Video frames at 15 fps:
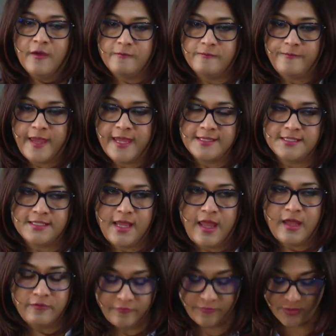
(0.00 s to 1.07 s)
V A T
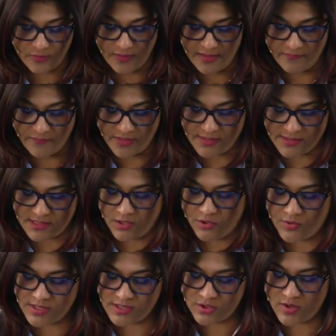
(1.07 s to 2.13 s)
and fuel levies
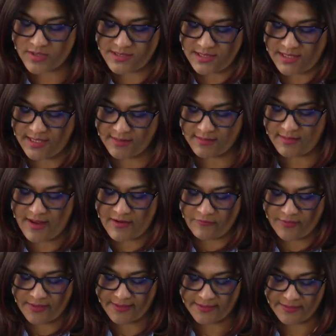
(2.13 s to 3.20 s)
across continental
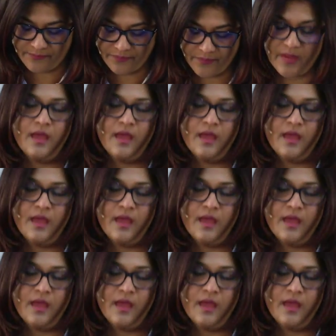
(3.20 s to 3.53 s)
Africa.